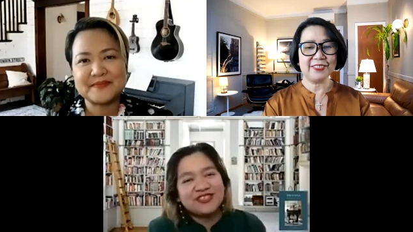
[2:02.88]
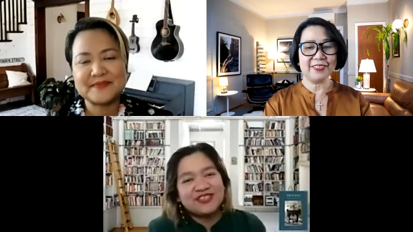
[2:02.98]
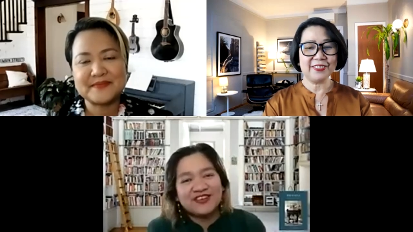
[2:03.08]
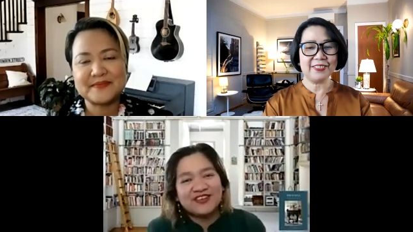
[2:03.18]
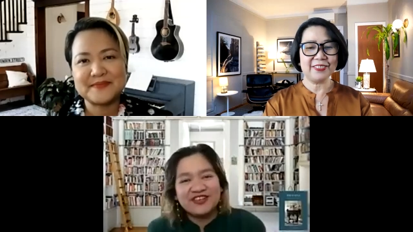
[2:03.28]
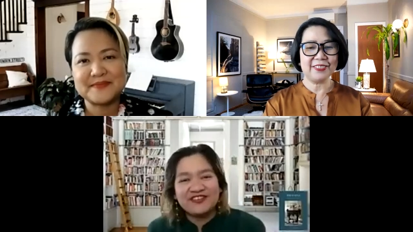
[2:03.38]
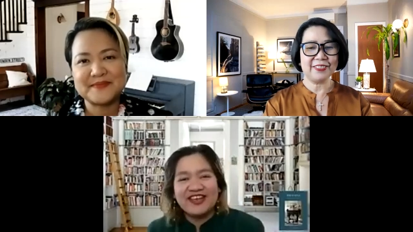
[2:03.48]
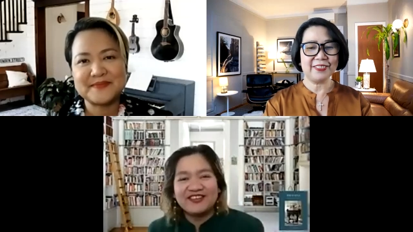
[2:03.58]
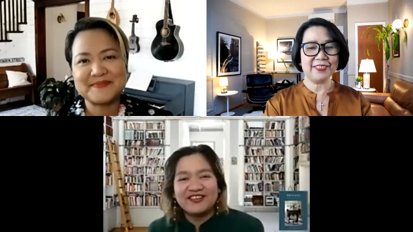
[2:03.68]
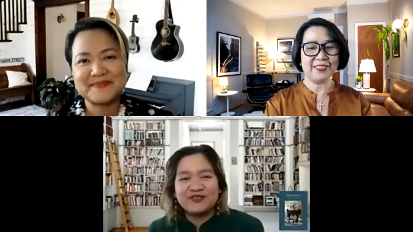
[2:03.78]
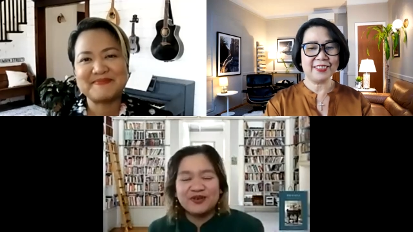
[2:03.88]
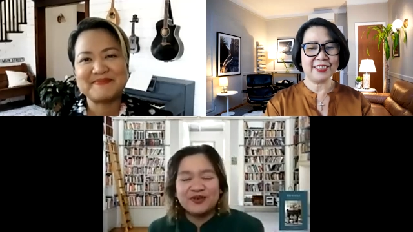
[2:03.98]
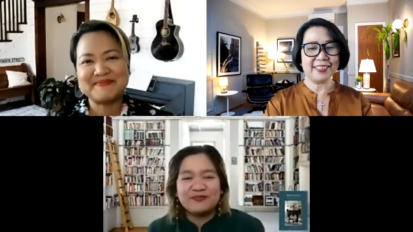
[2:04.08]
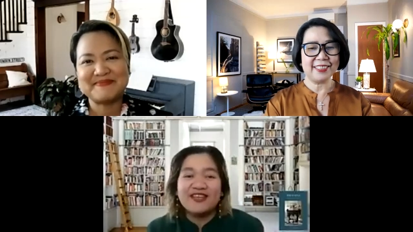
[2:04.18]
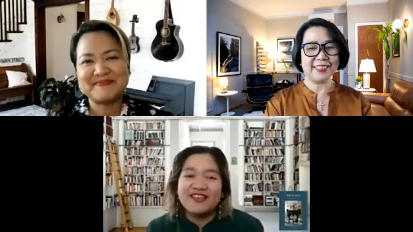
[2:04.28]
Speaker 1: Dr. Areno, for
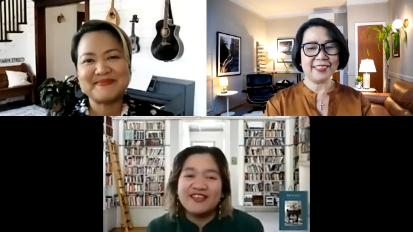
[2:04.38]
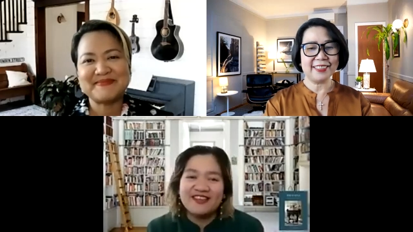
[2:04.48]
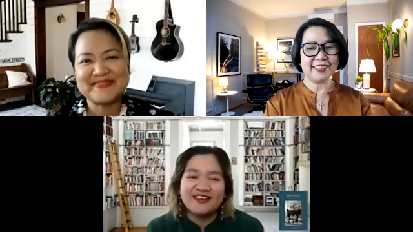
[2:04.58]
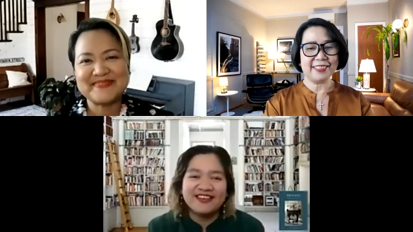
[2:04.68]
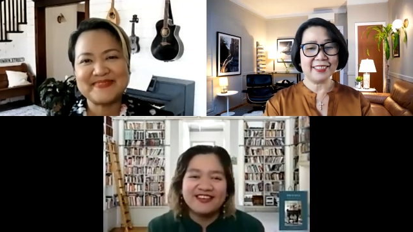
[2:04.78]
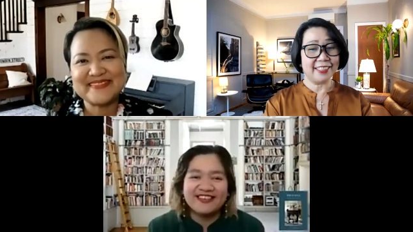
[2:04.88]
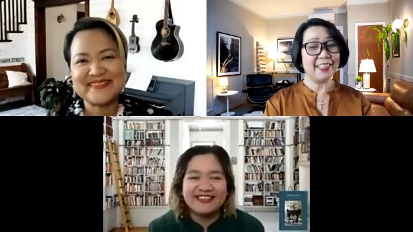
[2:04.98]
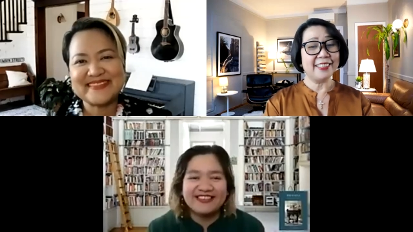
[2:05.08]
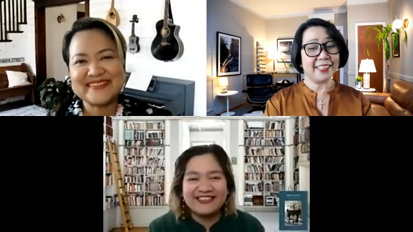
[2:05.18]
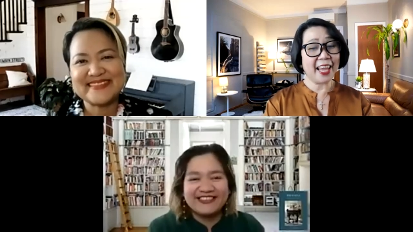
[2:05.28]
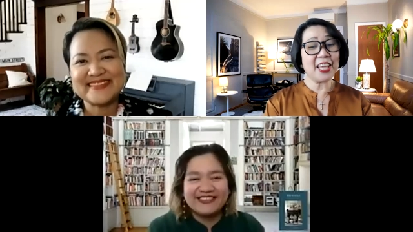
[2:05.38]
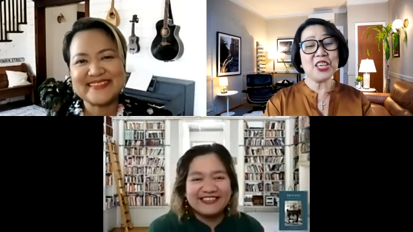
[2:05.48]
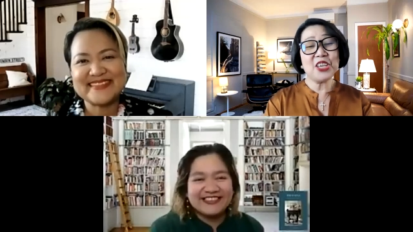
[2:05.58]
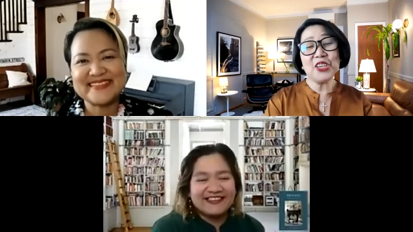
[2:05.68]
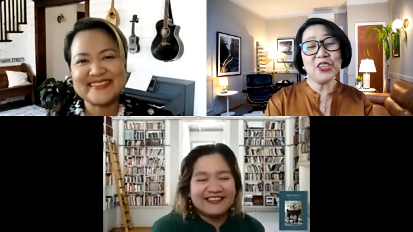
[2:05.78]
being here.
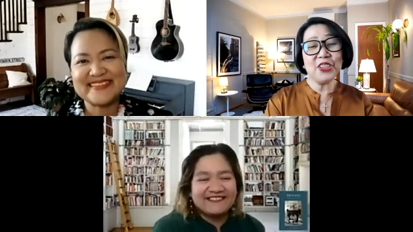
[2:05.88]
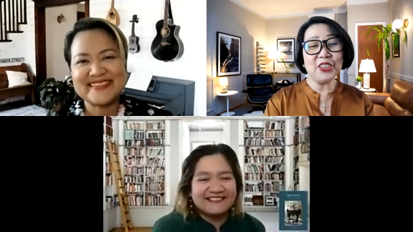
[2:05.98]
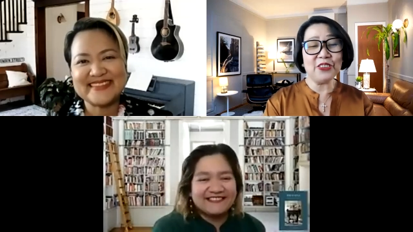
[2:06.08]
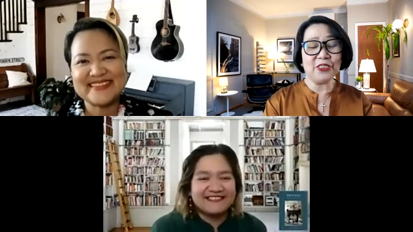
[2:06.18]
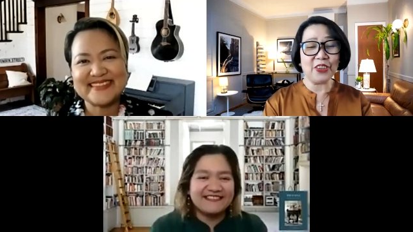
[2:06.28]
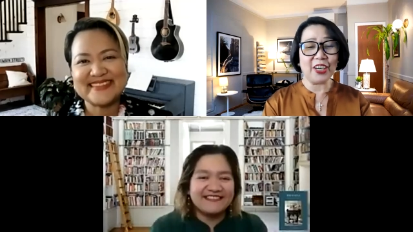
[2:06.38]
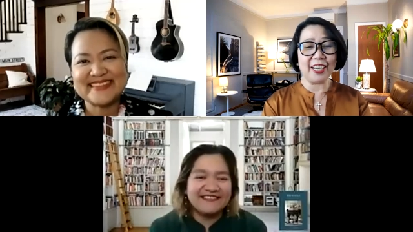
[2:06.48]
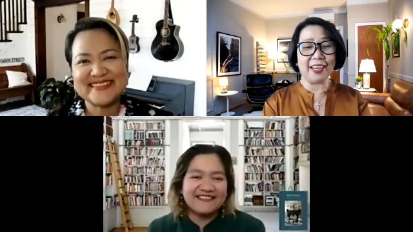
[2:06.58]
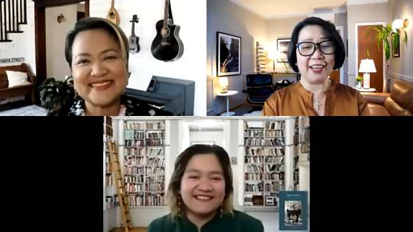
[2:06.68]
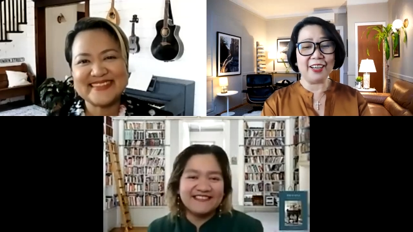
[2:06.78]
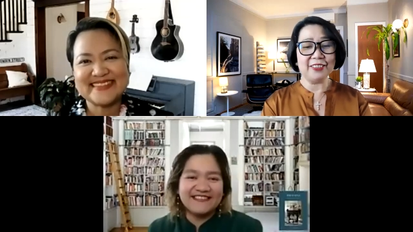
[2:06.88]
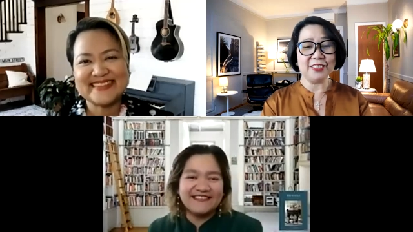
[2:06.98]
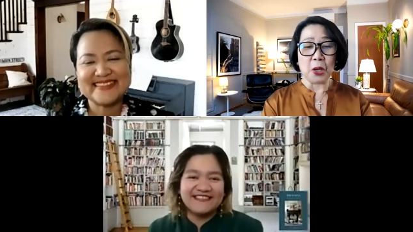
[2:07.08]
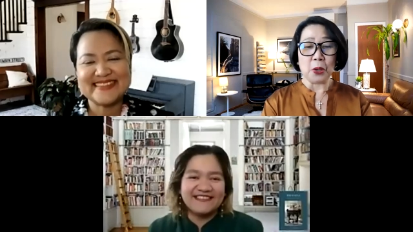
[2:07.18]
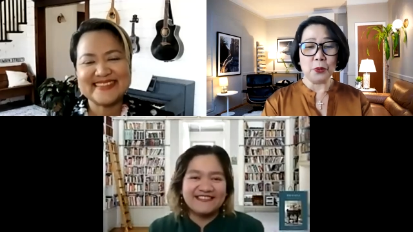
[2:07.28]
Speaker 2: Thank you for
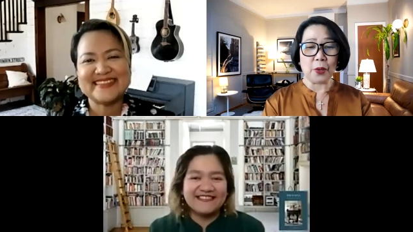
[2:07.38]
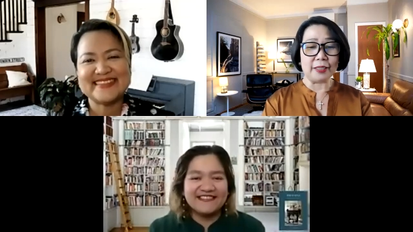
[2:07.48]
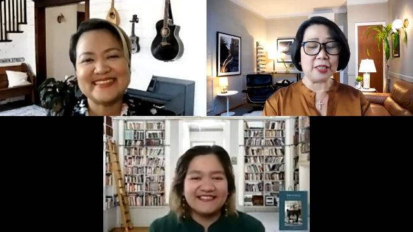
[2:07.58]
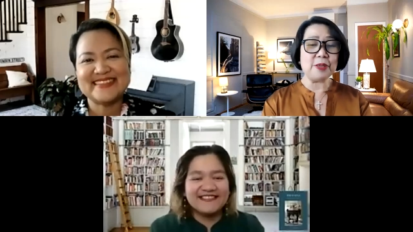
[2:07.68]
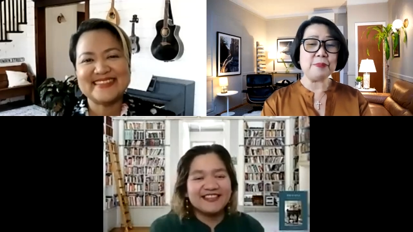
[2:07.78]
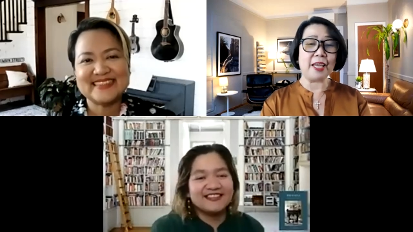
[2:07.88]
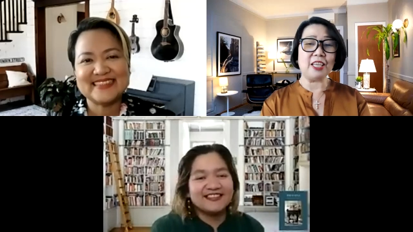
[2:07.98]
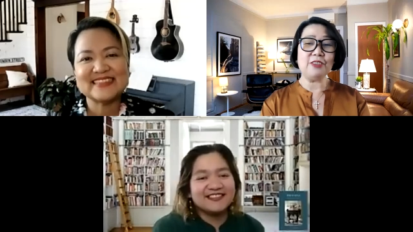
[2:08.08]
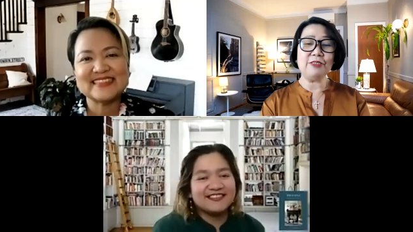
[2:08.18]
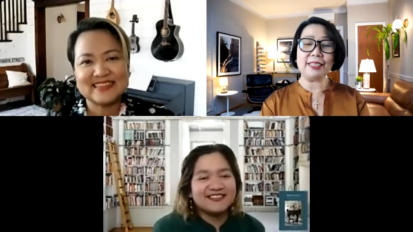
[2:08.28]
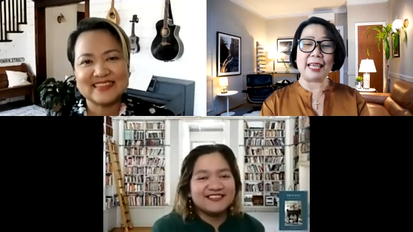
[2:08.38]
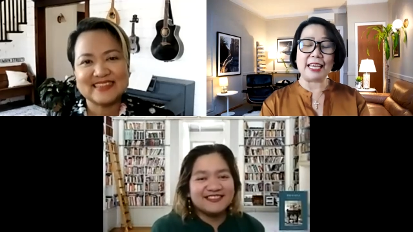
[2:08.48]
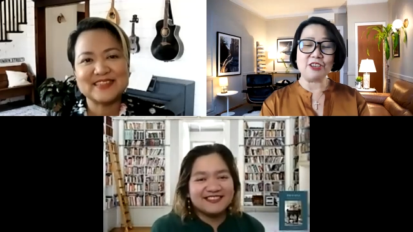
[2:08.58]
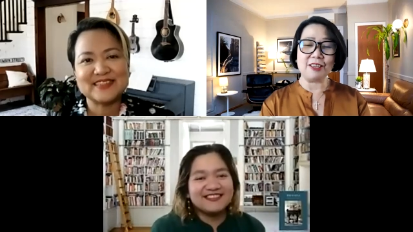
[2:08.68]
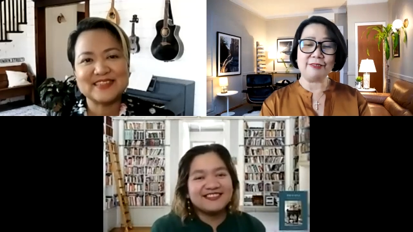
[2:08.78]
welcoming my
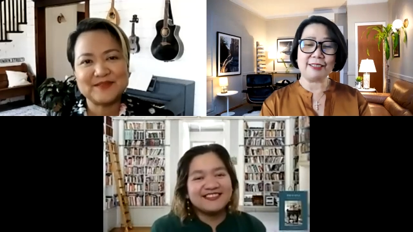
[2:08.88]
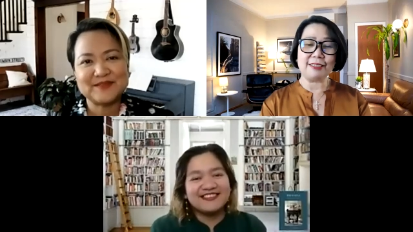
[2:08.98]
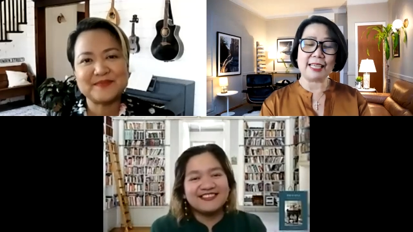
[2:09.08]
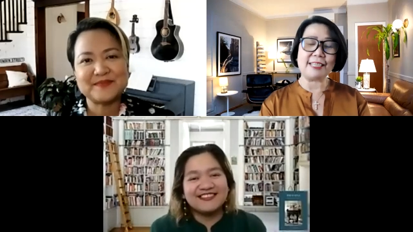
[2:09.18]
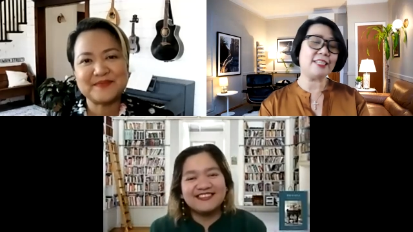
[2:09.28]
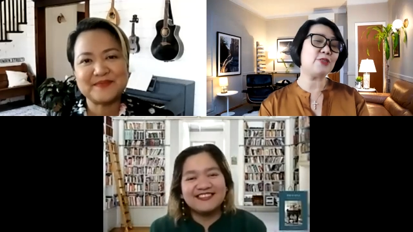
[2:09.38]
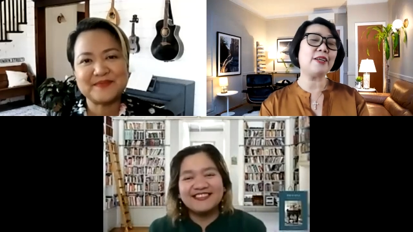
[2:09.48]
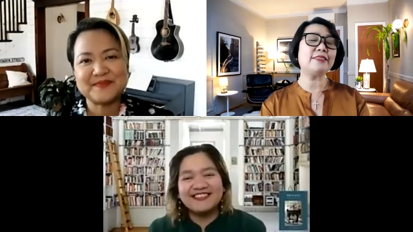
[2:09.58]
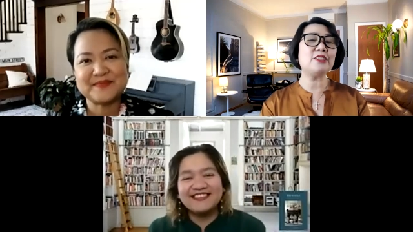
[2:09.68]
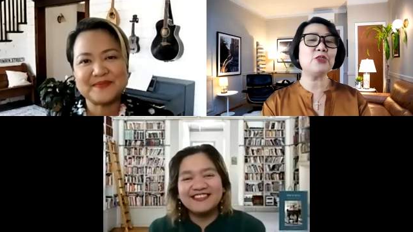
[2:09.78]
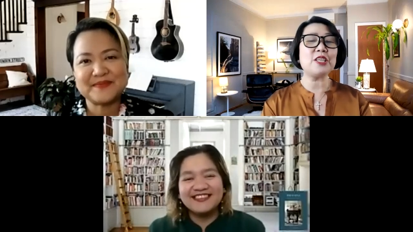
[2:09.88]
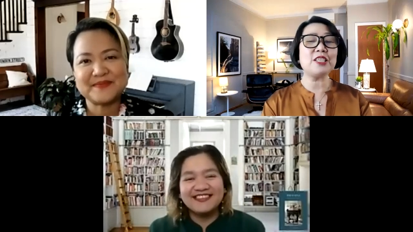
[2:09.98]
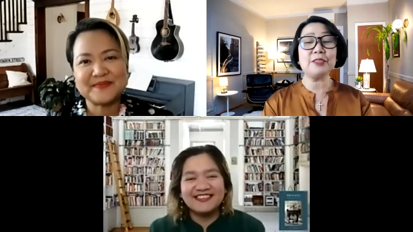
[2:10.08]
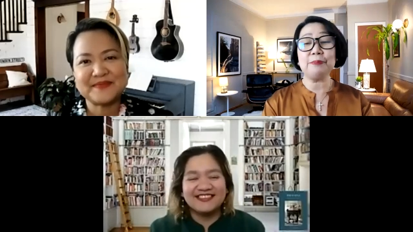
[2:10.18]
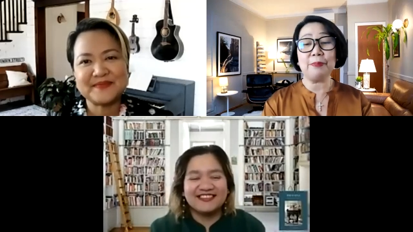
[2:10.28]
invitation because I just wanted to
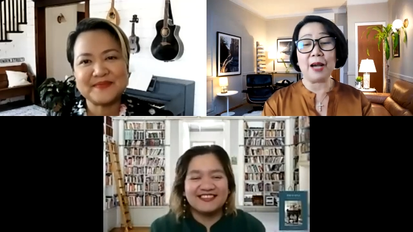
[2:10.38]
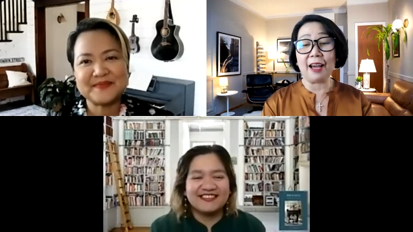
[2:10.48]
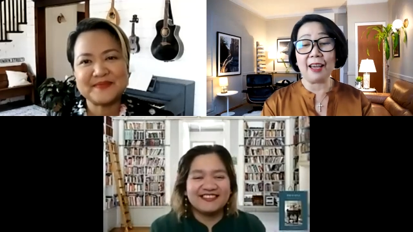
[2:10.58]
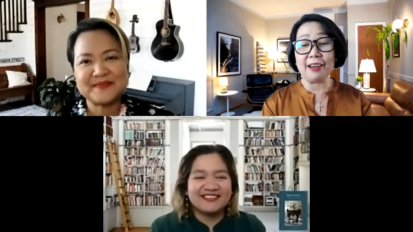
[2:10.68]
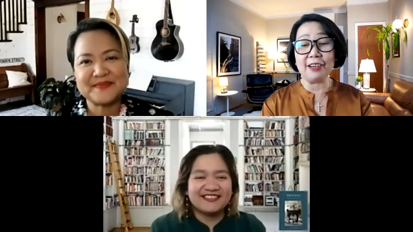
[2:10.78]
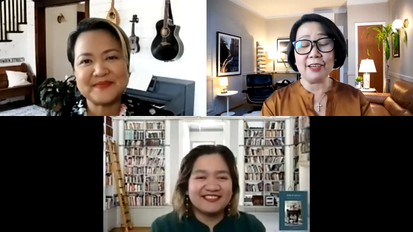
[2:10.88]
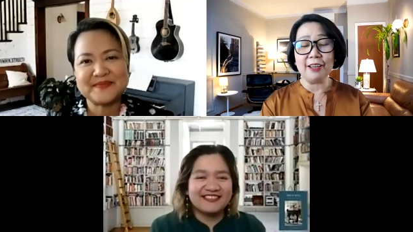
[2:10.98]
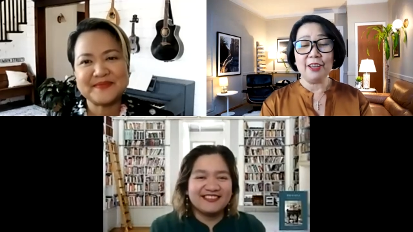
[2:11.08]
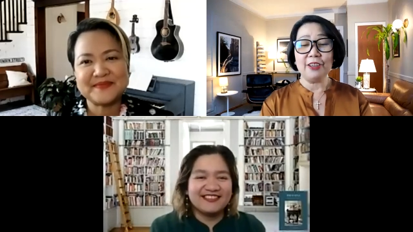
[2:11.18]
inspire